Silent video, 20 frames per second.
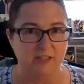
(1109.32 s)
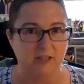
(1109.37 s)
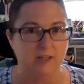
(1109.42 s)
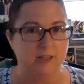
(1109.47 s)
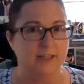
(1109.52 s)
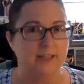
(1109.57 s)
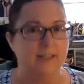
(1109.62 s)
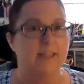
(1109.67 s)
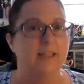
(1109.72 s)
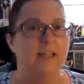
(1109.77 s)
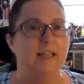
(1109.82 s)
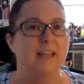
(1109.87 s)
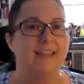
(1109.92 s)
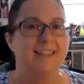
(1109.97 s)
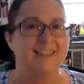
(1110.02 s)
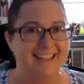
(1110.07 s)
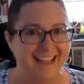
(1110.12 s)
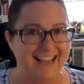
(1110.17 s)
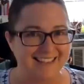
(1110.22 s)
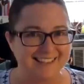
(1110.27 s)
on it.
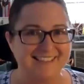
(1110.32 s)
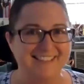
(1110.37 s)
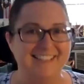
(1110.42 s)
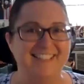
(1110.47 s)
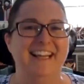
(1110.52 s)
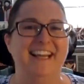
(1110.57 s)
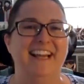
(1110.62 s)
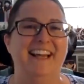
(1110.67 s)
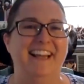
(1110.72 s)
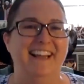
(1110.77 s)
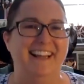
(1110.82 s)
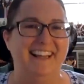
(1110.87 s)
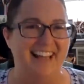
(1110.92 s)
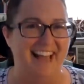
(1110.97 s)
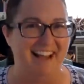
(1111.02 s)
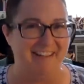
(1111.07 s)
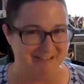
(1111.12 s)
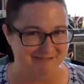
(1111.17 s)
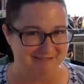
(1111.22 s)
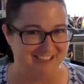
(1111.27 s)
That's
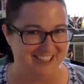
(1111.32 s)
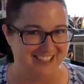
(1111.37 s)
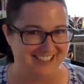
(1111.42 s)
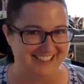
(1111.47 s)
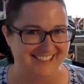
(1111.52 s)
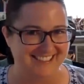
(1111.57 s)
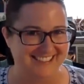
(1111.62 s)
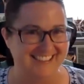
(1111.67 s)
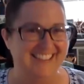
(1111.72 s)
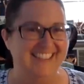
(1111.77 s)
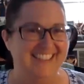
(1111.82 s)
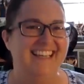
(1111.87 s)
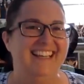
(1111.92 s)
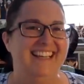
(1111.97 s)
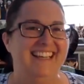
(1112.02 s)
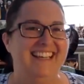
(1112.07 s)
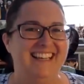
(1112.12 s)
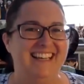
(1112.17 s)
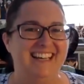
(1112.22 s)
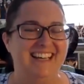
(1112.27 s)
how it works.
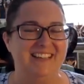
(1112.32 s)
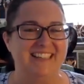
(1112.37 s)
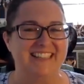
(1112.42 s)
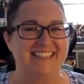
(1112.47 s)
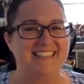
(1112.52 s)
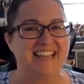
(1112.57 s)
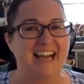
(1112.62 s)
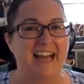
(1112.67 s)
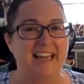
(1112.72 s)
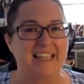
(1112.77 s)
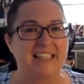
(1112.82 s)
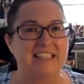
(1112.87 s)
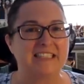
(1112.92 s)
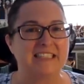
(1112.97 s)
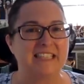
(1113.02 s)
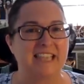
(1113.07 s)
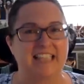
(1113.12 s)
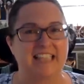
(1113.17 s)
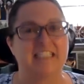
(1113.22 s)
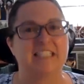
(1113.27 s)
Uh, it's not ex-
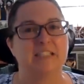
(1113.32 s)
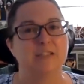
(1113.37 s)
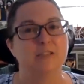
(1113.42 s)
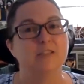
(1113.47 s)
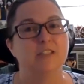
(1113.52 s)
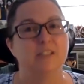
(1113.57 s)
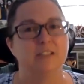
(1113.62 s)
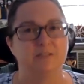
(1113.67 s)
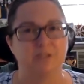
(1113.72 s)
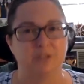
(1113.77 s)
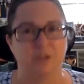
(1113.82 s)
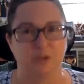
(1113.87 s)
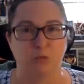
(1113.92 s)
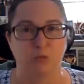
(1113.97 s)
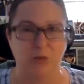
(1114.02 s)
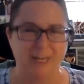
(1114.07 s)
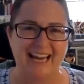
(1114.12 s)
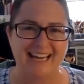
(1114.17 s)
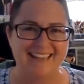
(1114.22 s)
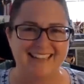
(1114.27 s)
exclusive. There's
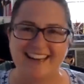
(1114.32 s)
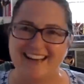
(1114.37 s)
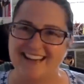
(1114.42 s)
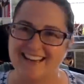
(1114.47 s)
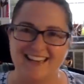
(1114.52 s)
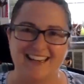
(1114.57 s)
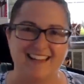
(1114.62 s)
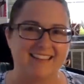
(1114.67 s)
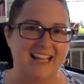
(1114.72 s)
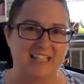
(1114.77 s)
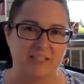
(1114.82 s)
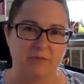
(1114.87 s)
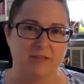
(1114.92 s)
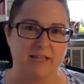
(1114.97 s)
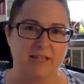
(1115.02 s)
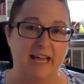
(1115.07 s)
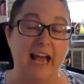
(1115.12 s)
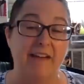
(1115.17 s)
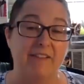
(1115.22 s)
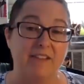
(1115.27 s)
one identity, and that's what
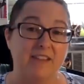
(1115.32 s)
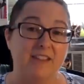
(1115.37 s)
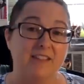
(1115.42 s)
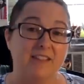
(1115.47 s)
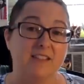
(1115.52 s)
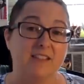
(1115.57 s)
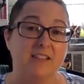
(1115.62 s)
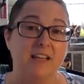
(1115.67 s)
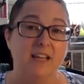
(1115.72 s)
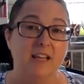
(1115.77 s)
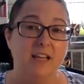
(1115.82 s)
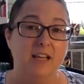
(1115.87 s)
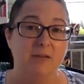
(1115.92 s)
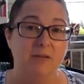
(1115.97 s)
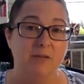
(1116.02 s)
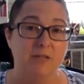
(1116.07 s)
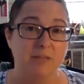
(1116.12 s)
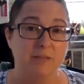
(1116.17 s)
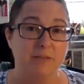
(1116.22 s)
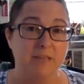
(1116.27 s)
they have. And this is
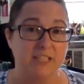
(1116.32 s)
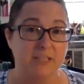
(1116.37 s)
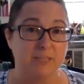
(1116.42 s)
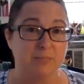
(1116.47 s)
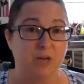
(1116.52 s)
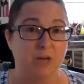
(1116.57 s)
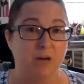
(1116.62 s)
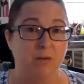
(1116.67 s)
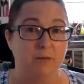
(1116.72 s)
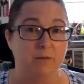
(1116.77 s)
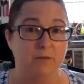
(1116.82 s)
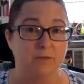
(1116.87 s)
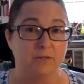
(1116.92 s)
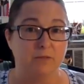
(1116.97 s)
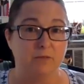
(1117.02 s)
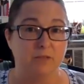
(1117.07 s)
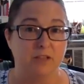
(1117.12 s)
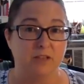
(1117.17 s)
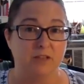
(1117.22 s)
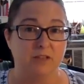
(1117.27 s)
one of the biggest problems
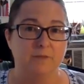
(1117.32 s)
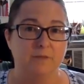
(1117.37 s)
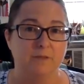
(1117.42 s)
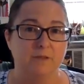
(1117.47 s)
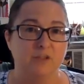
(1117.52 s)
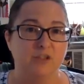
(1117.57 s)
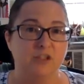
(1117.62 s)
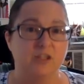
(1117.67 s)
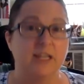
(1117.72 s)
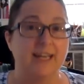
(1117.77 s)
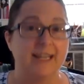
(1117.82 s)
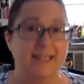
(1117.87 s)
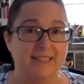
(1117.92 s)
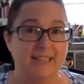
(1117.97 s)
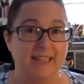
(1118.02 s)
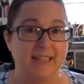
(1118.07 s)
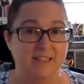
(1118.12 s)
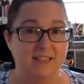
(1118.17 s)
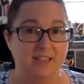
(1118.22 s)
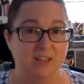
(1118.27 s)
with genetic
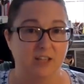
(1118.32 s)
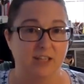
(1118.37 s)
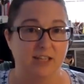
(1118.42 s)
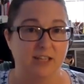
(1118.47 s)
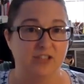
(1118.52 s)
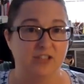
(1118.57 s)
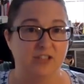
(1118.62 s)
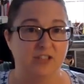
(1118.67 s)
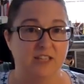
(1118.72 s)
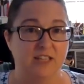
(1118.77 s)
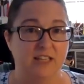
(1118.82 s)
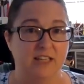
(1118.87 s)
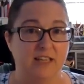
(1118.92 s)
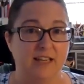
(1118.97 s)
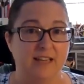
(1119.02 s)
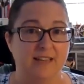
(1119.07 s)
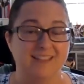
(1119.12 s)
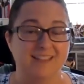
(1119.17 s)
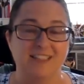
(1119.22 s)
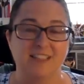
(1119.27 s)
testing on ancient
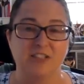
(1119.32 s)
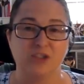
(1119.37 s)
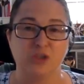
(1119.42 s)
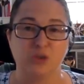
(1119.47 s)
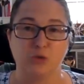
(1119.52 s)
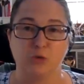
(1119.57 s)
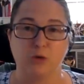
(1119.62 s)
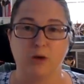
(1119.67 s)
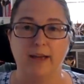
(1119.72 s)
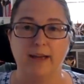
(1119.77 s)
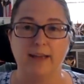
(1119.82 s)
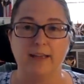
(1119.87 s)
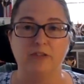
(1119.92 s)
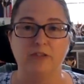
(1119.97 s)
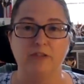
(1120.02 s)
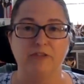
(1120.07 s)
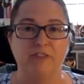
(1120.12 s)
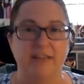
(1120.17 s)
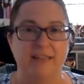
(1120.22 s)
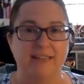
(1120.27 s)
DNA is that it's trying to
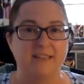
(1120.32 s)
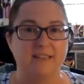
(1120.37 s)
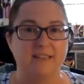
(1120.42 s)
find